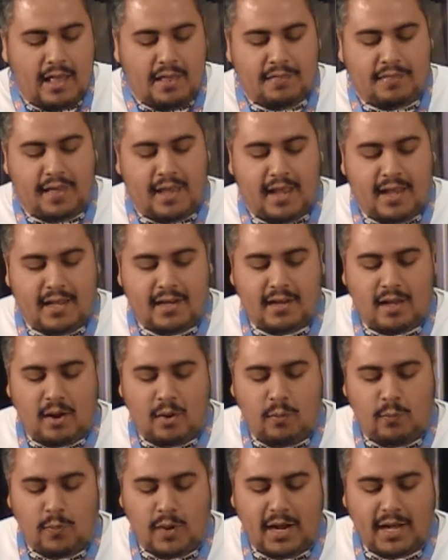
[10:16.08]

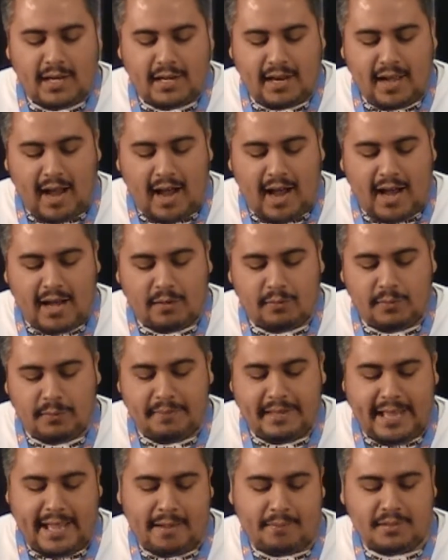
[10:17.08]
Then what God
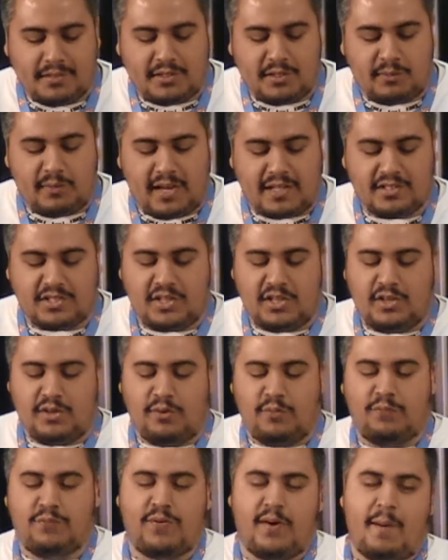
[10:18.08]
will be able to rescue
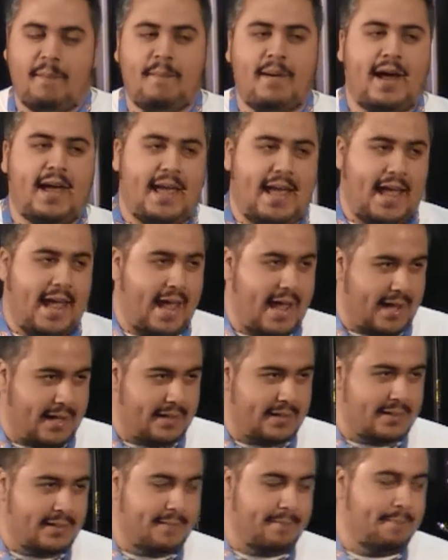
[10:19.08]
you from my
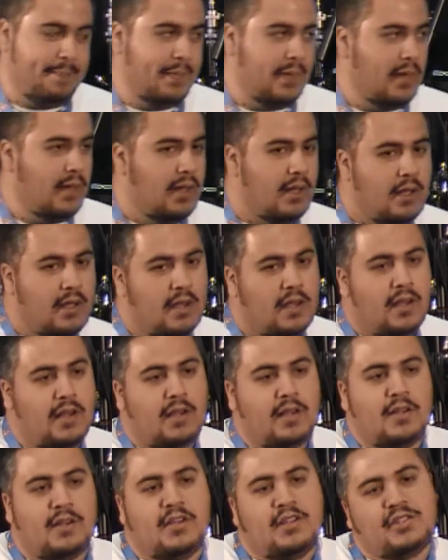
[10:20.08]
hand?
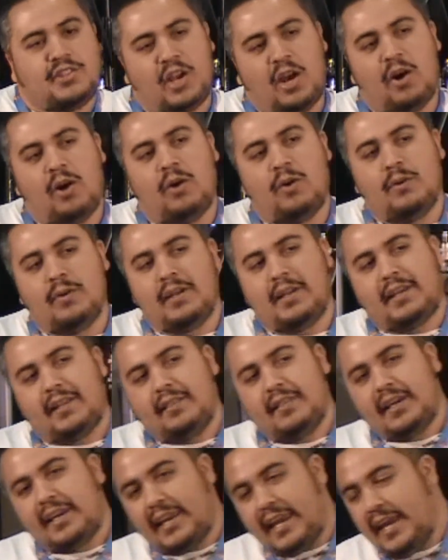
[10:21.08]
So
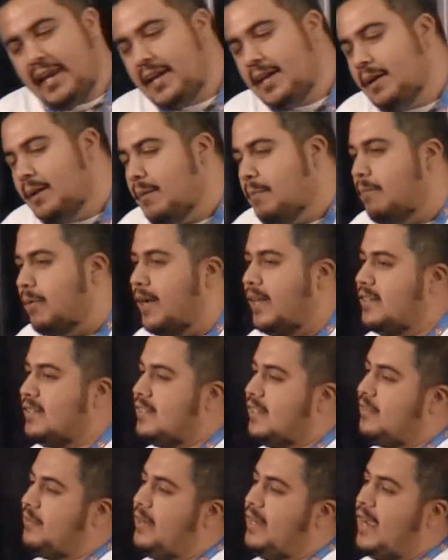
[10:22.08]
the king brings
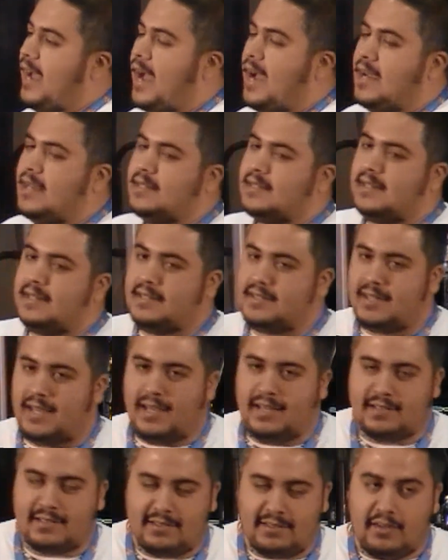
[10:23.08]
the three guys and
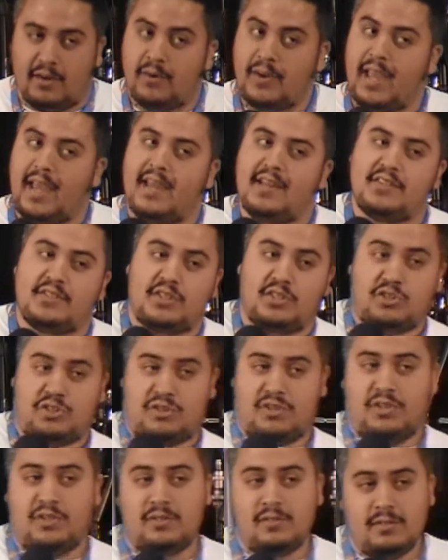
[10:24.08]
says, okay, is this
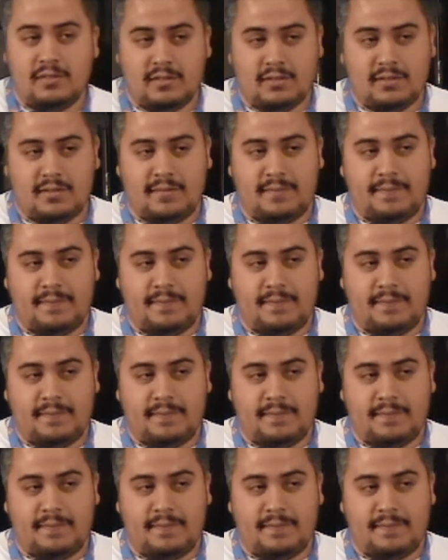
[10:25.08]
true?